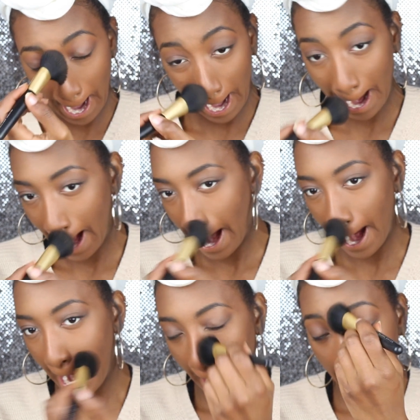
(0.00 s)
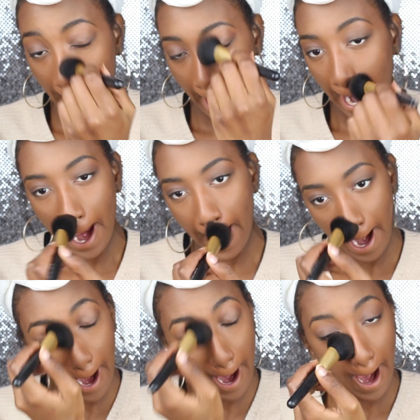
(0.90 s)
I'm just gonna brush this over
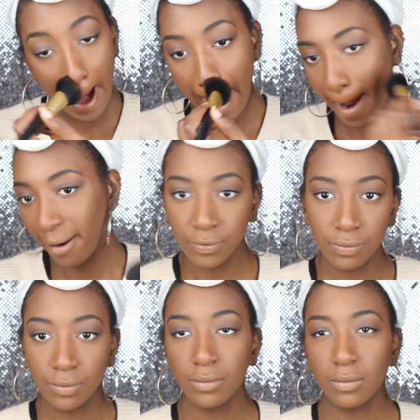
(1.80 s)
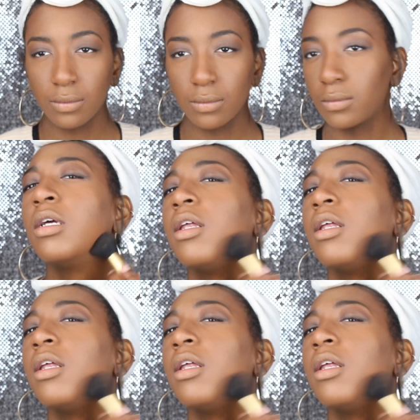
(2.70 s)
all the areas that I contoured.